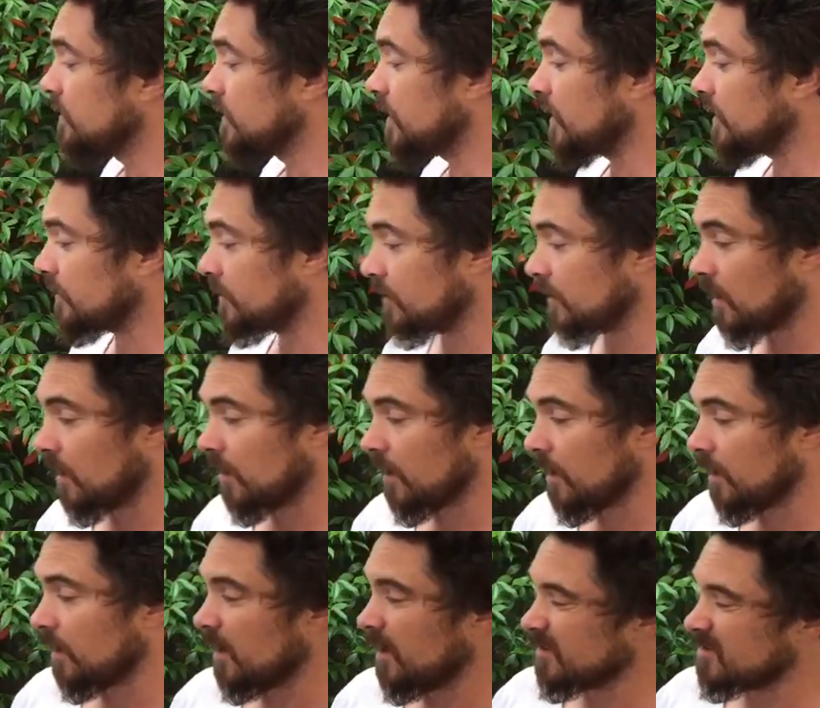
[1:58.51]
get
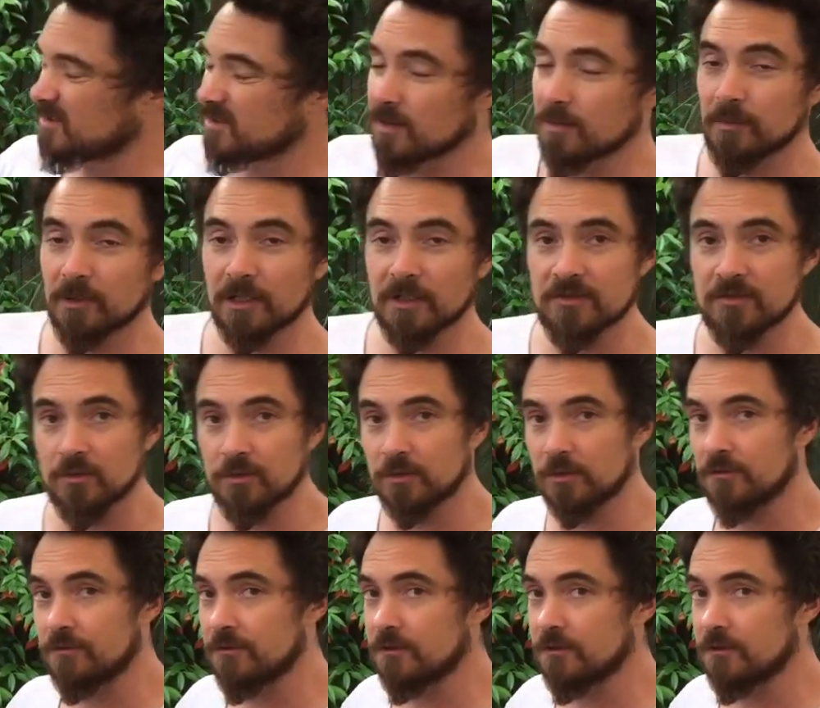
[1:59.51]
a similar sort of